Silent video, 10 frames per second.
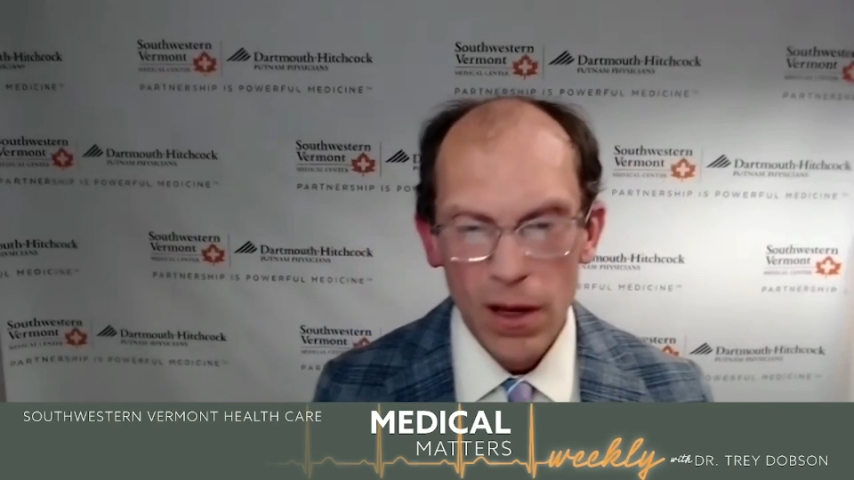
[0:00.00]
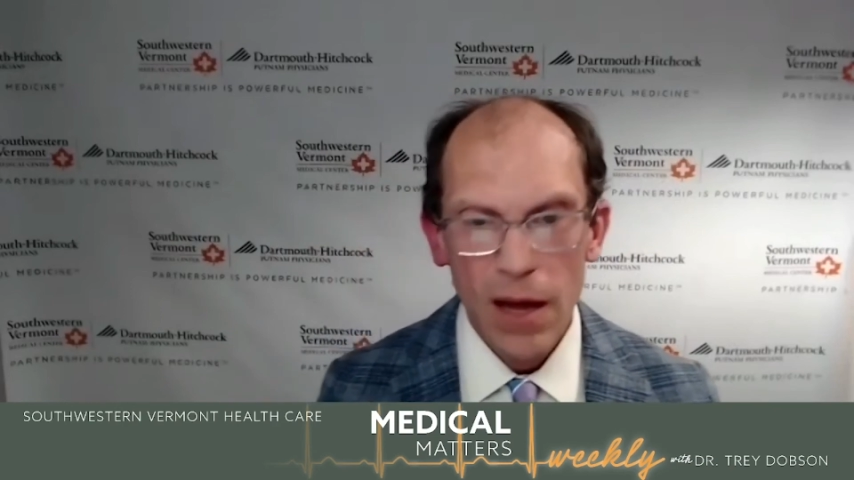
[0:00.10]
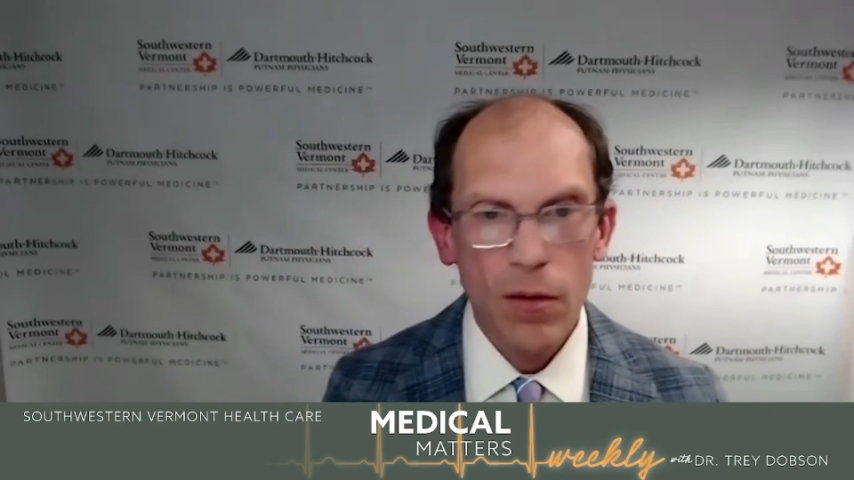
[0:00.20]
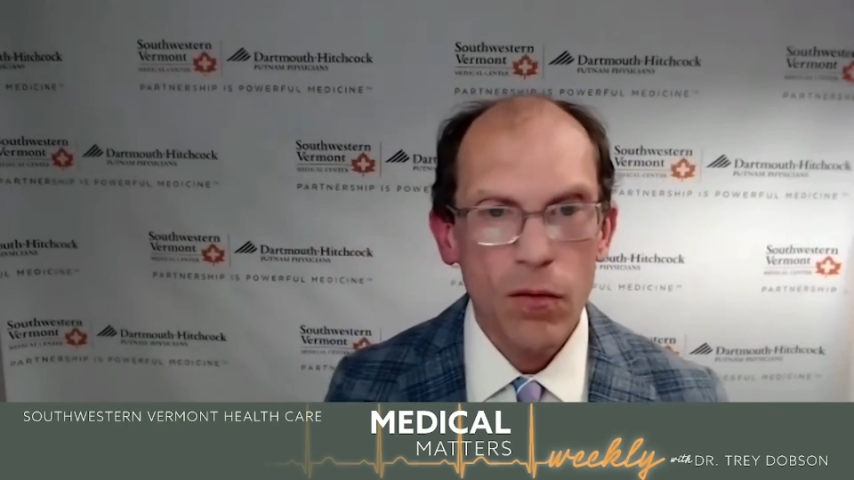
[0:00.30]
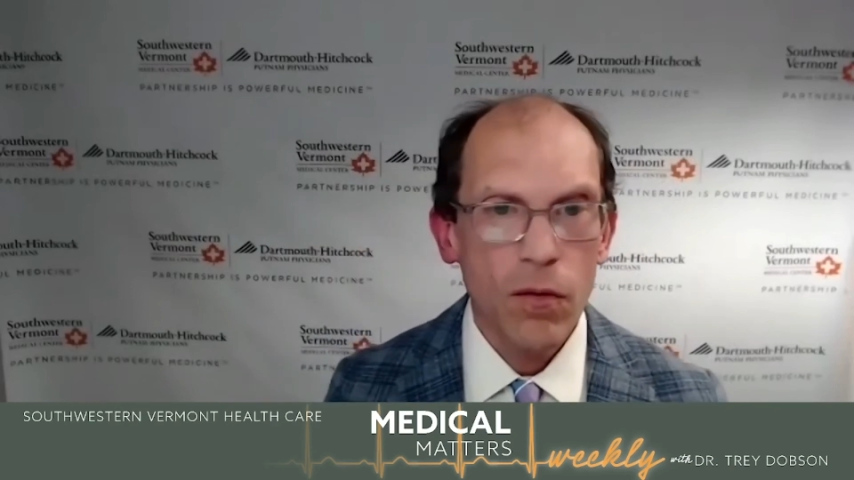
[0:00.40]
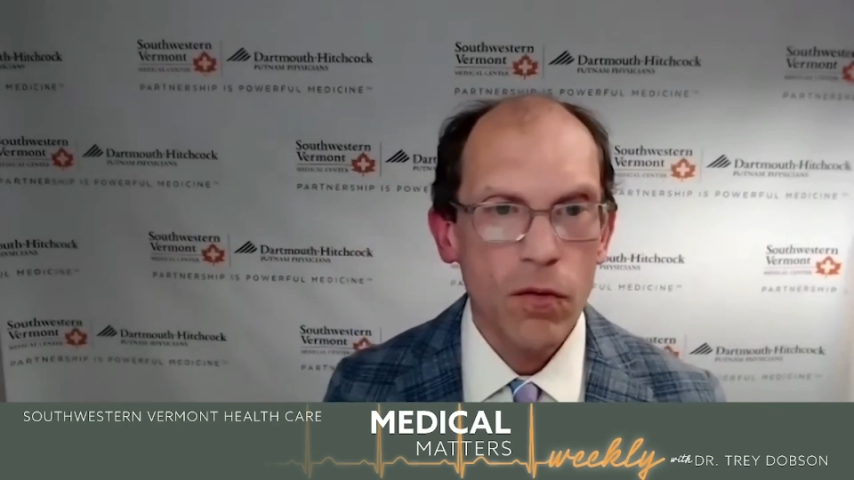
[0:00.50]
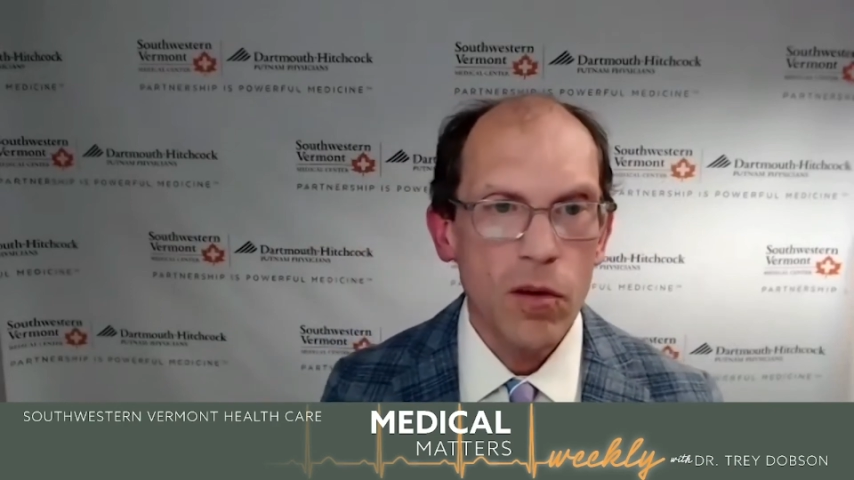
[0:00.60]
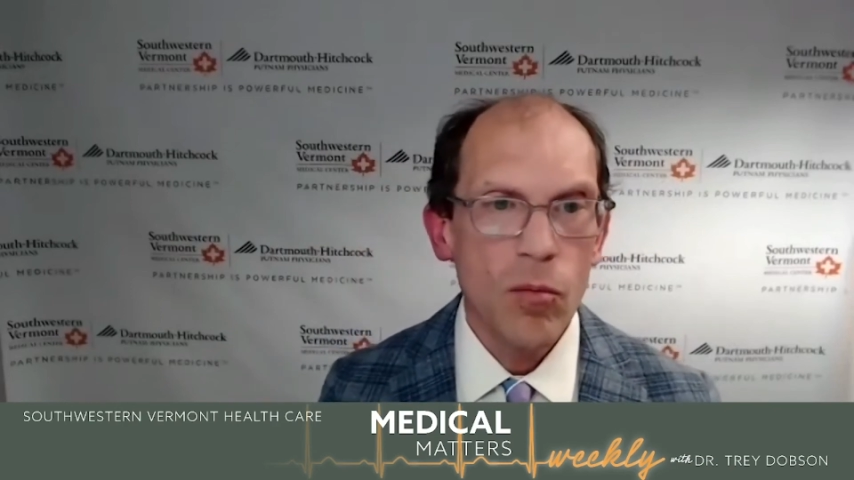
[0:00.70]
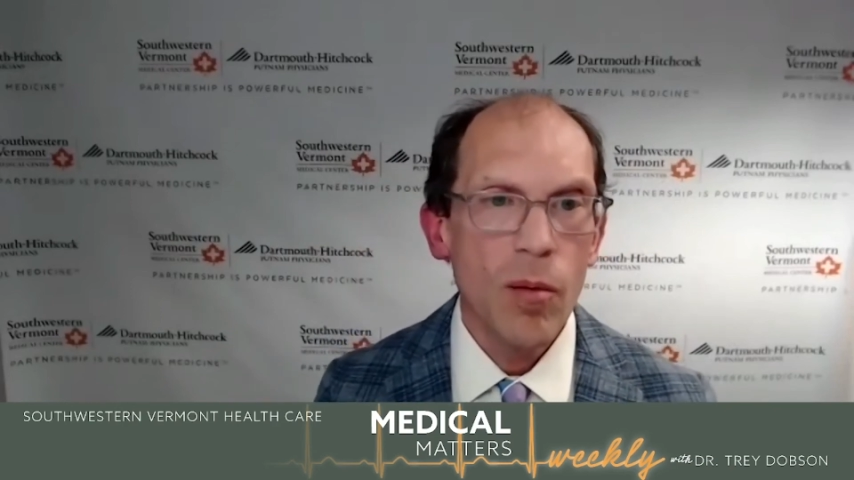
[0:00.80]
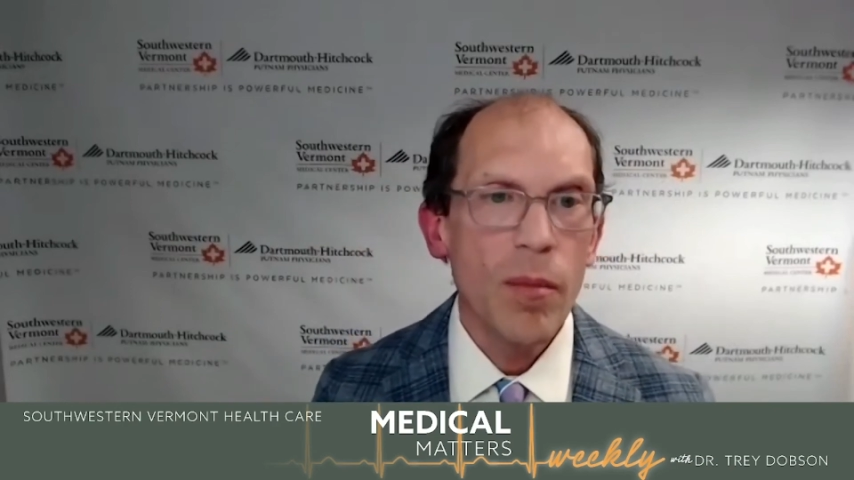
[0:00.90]
We have a
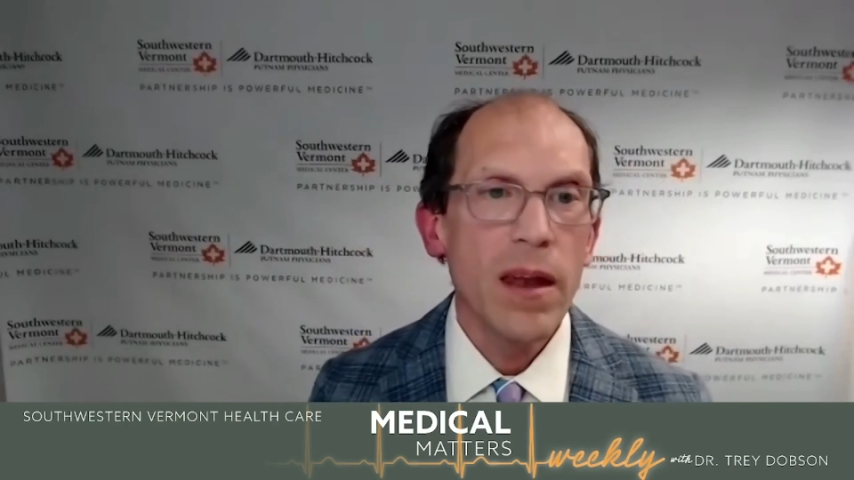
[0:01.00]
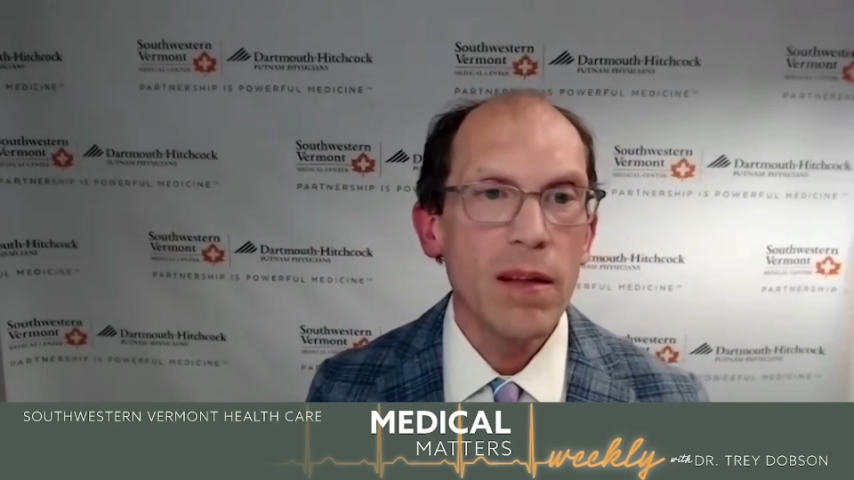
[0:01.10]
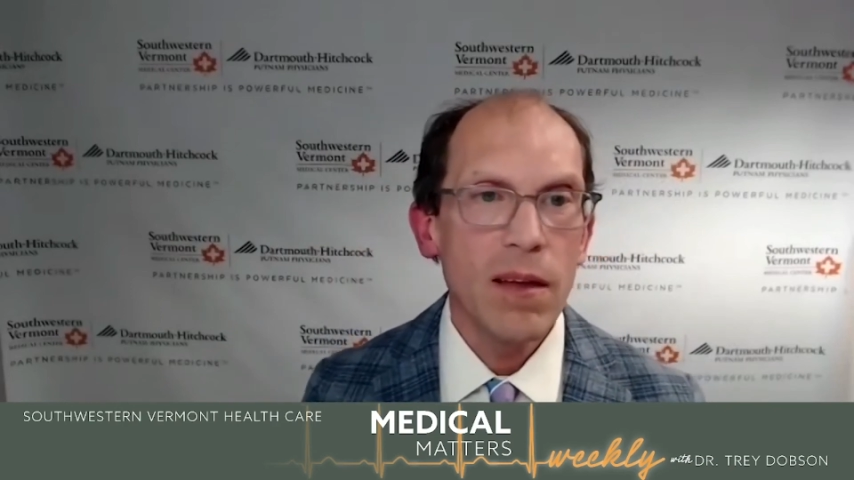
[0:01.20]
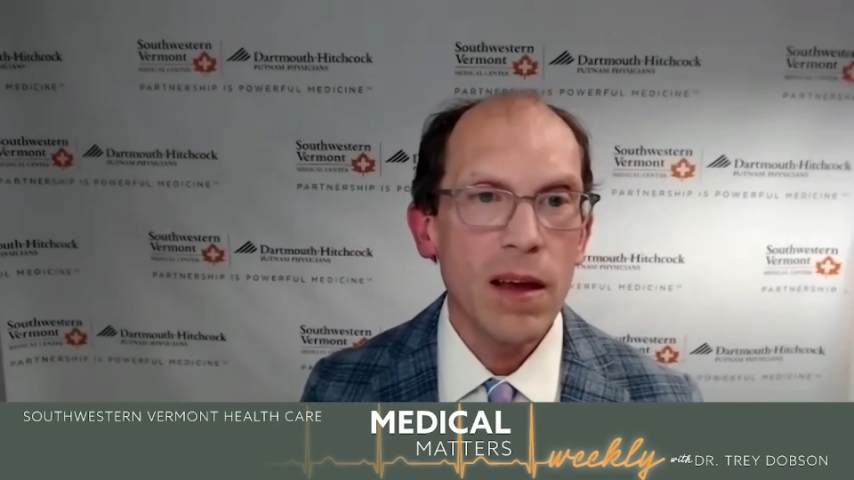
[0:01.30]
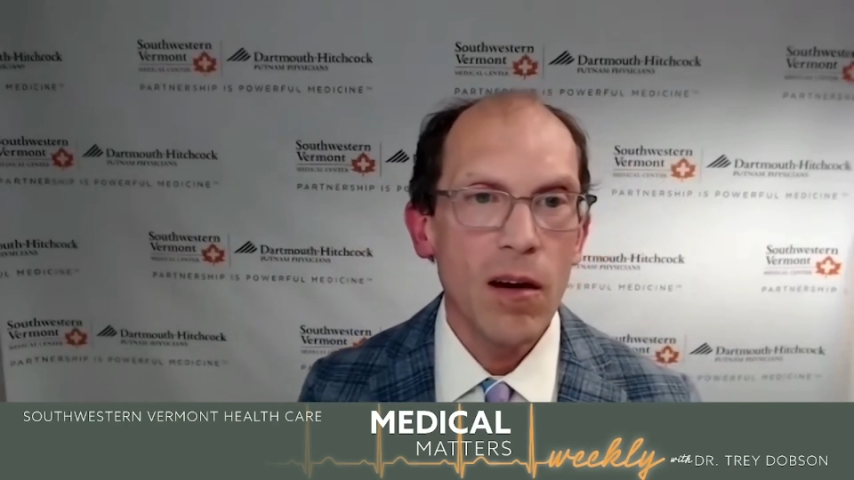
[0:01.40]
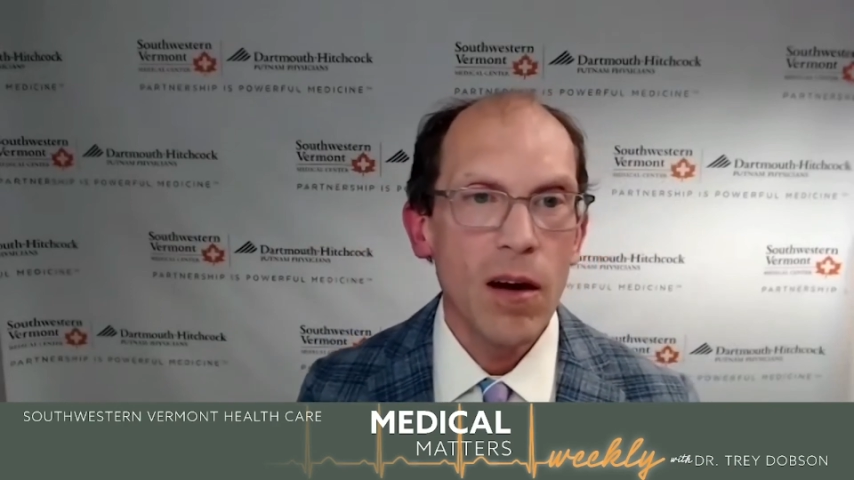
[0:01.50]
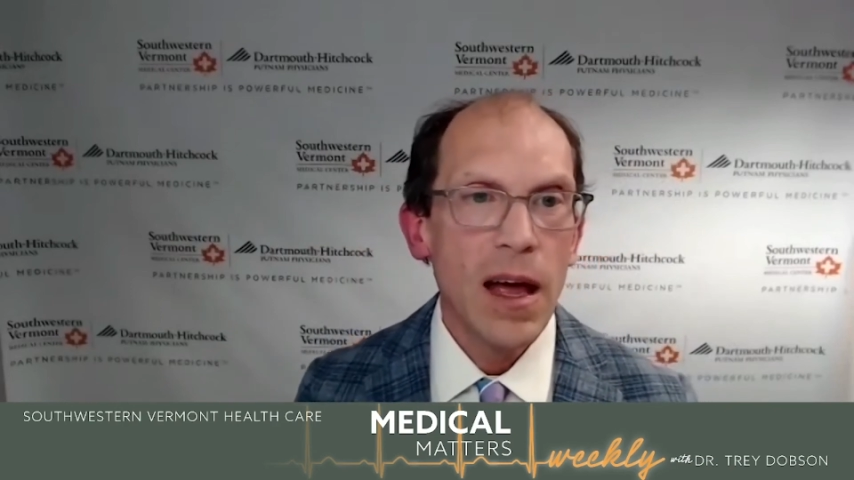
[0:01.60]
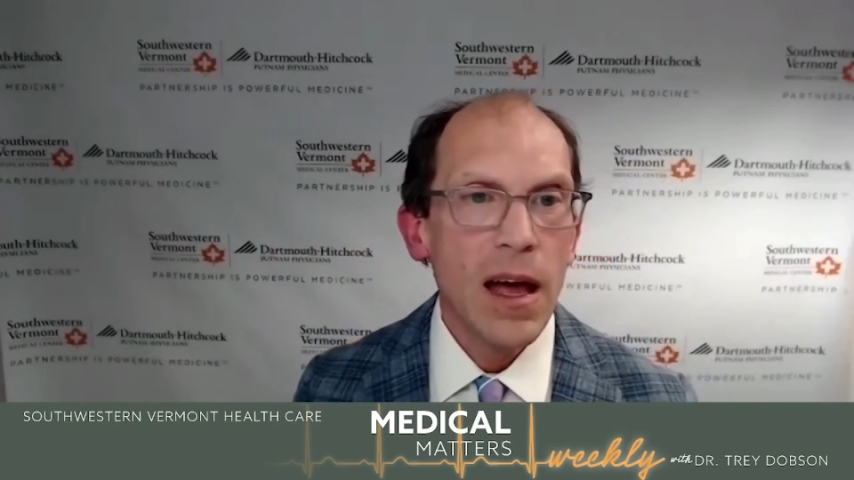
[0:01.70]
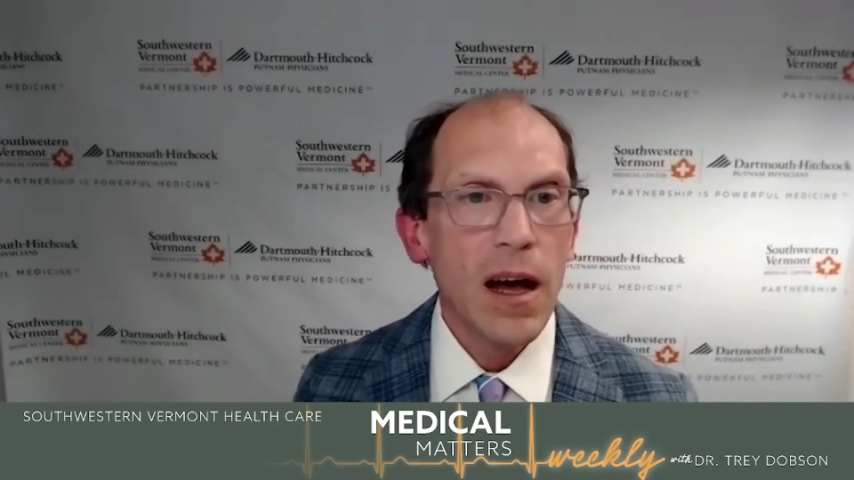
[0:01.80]
few more minutes here.